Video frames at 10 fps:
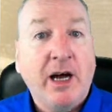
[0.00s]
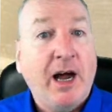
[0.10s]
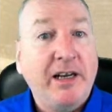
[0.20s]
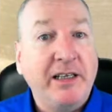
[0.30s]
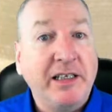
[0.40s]

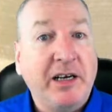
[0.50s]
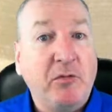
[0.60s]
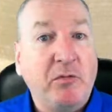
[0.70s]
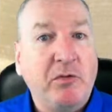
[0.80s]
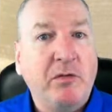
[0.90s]
I didn't
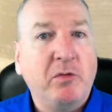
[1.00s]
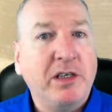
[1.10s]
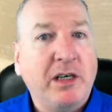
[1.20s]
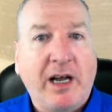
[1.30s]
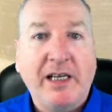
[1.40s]

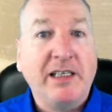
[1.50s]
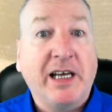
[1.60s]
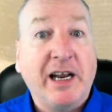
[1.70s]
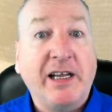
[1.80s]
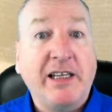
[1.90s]

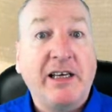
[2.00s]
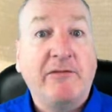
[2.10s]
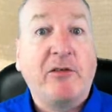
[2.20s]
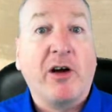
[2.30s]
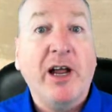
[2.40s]
get anything
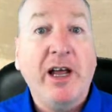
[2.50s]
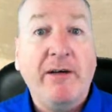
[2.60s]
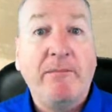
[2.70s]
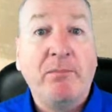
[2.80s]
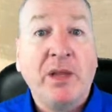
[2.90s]
for
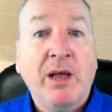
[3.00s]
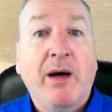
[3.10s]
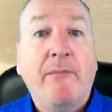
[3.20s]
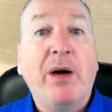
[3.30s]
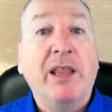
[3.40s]
him,
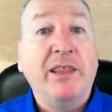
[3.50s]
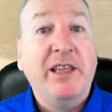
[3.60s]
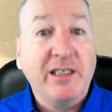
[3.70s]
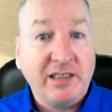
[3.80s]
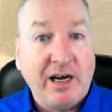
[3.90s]
but
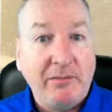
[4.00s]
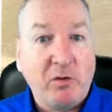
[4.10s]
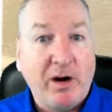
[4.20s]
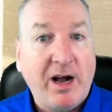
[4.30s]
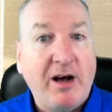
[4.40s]
this time
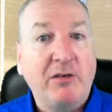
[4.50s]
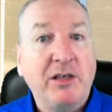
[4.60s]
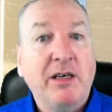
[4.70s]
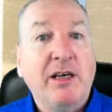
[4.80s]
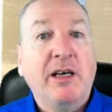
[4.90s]

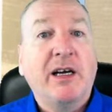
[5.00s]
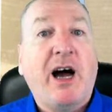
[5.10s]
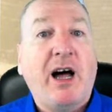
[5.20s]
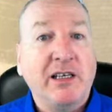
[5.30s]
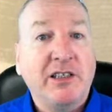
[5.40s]
around,
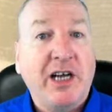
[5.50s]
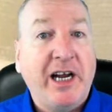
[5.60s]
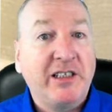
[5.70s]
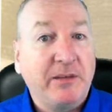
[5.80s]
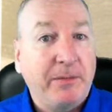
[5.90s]
college
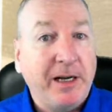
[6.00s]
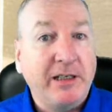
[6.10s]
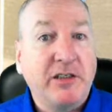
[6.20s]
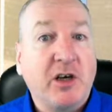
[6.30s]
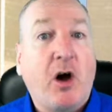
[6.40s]
age
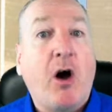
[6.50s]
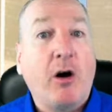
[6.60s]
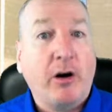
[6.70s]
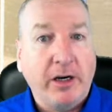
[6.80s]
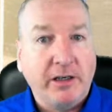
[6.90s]
dependents
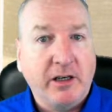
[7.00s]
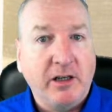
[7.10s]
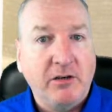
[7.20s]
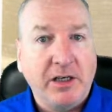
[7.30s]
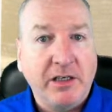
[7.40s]
are
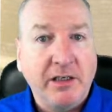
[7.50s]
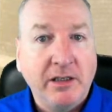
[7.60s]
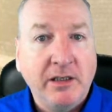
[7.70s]
included